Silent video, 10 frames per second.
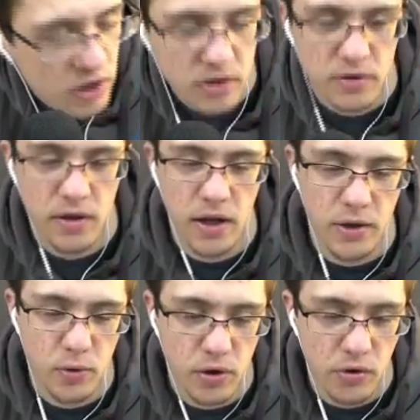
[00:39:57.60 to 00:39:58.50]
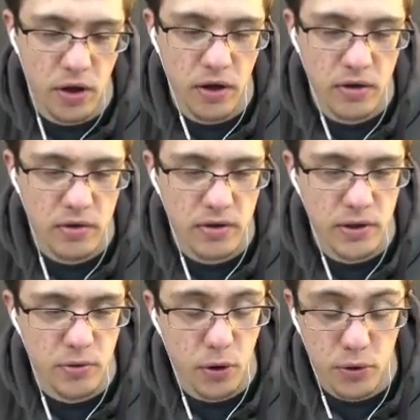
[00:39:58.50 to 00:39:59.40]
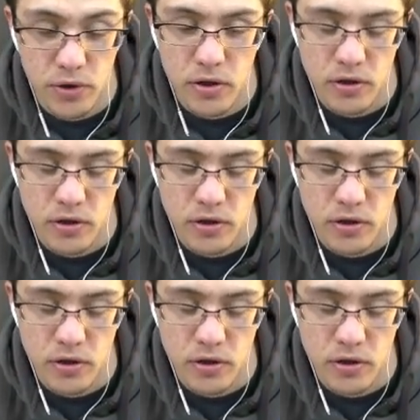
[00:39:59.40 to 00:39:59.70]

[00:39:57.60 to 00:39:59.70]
Yeah, you heard that. You know you did.